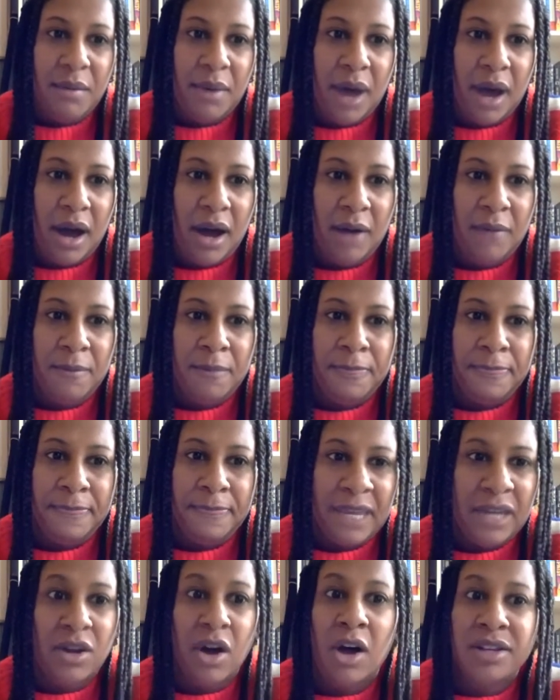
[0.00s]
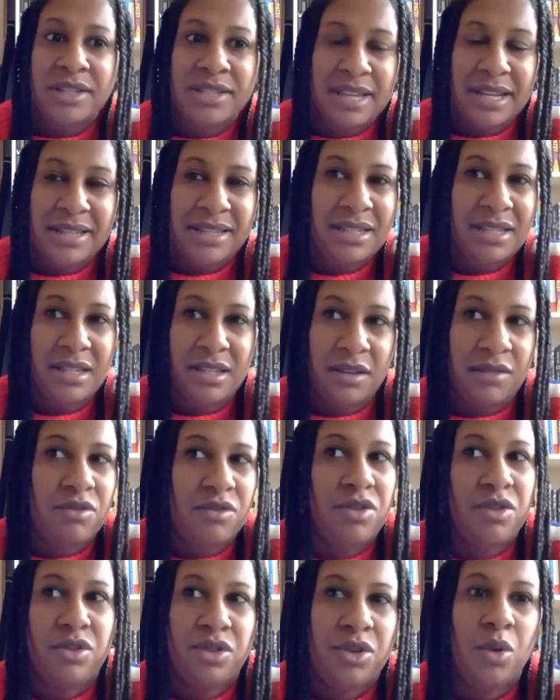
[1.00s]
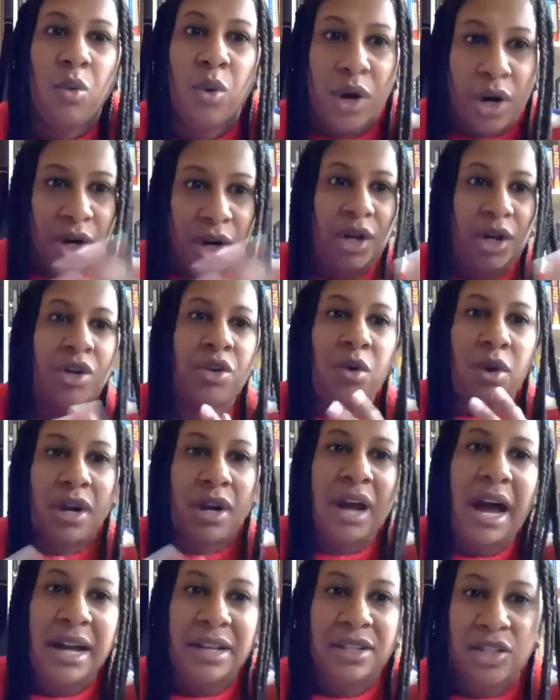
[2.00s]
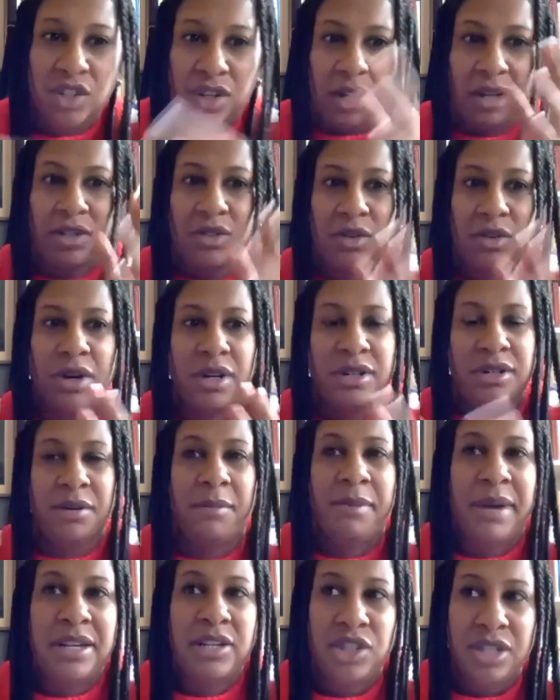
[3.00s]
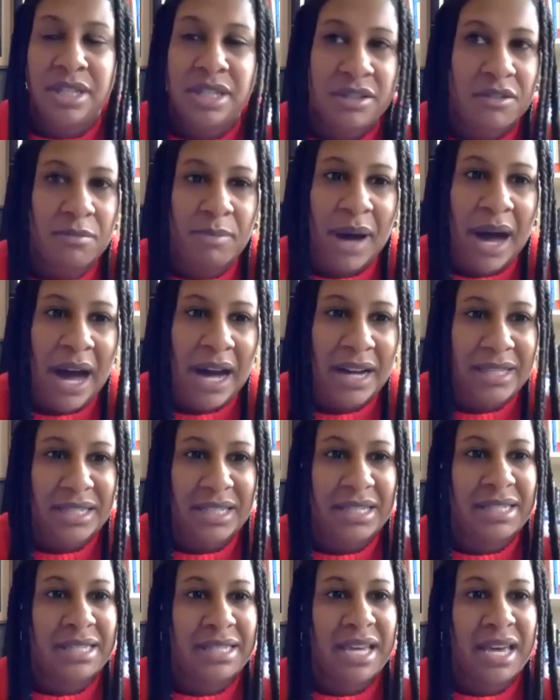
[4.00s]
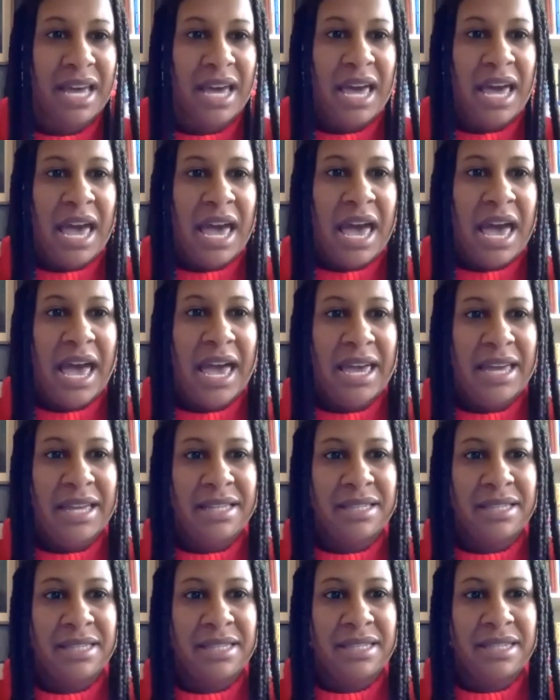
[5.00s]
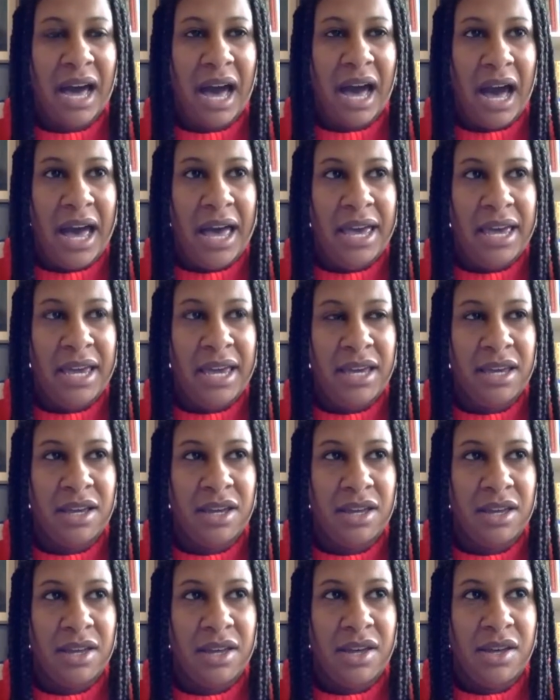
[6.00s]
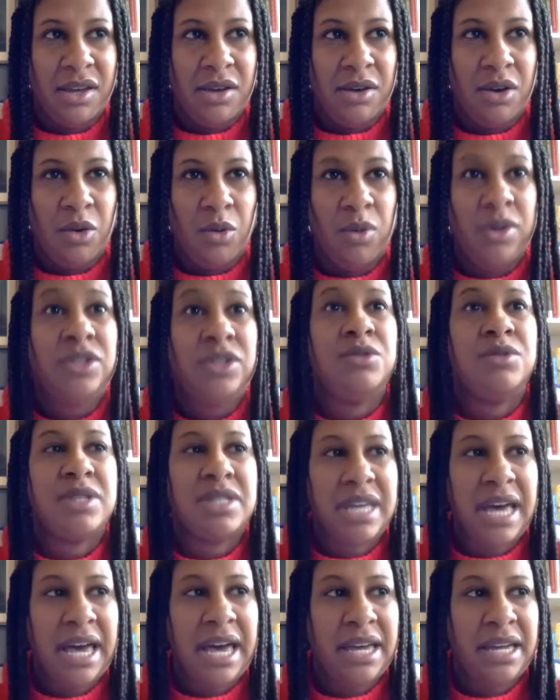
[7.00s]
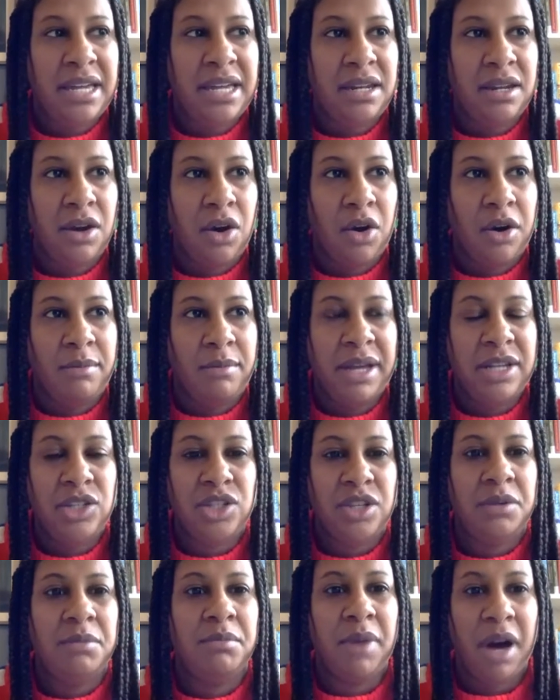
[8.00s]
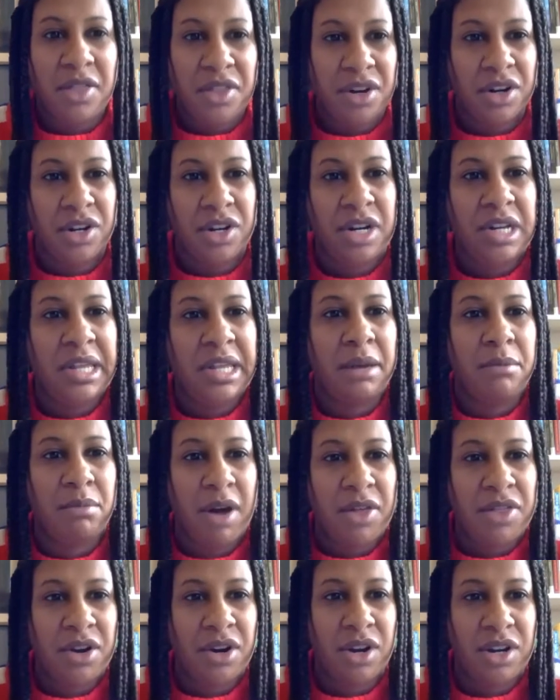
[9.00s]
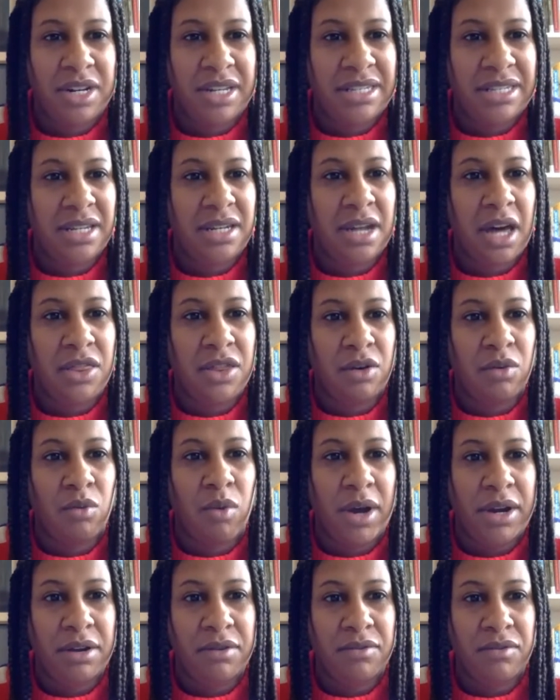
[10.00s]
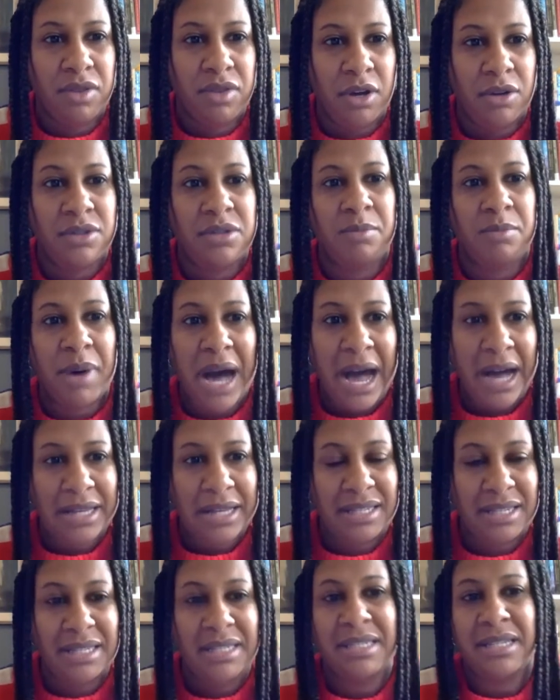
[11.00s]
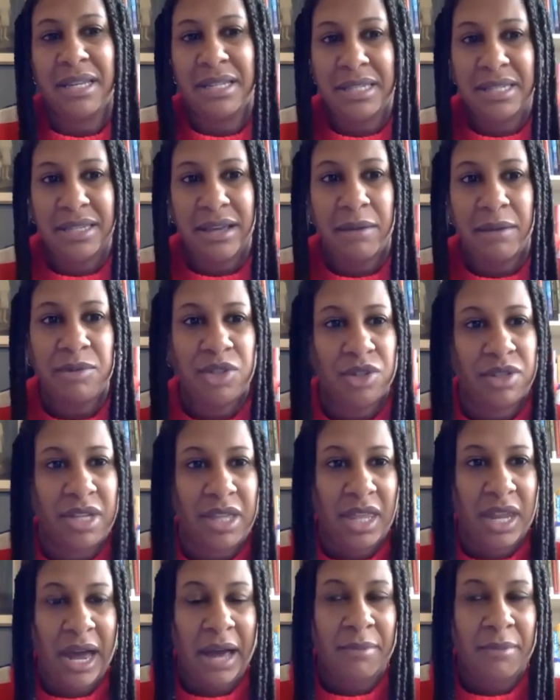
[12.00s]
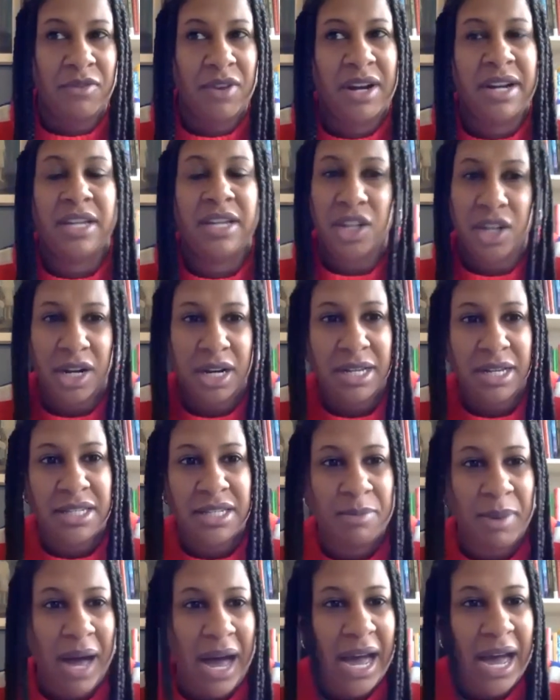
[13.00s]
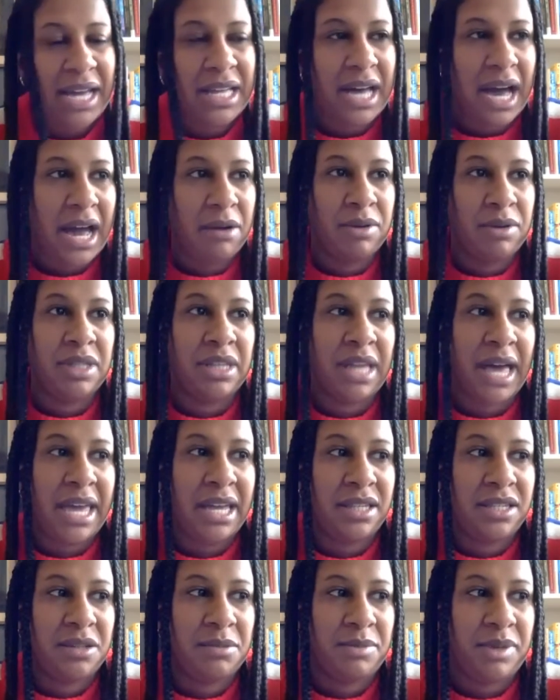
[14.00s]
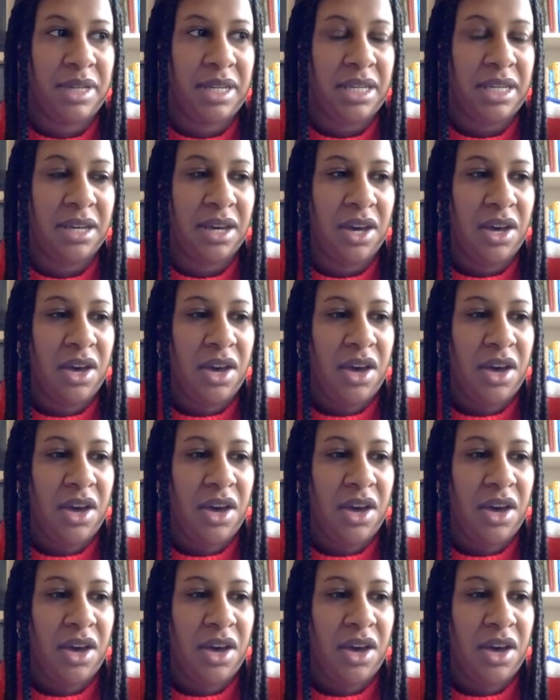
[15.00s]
in all senses of the word, or construct, or dimensions of boxes. And when you said or mentioned motherhood, like motherhood is another one of those boxes conceptually that I'm very curious by. I would like to be,